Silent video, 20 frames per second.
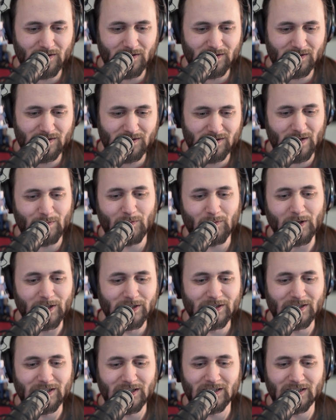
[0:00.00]

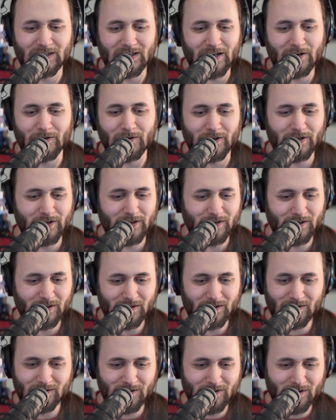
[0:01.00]
stability in our
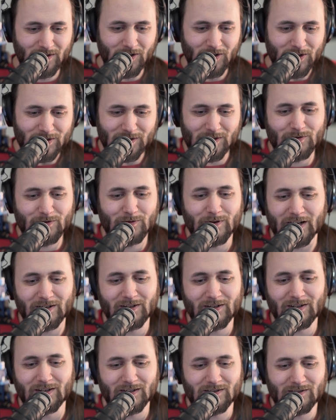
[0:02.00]

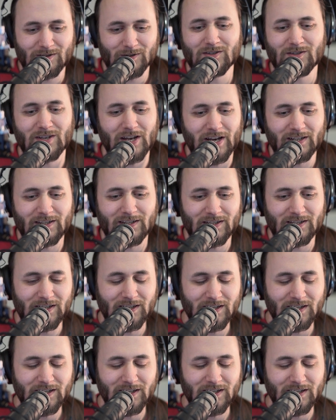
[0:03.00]
constructed society.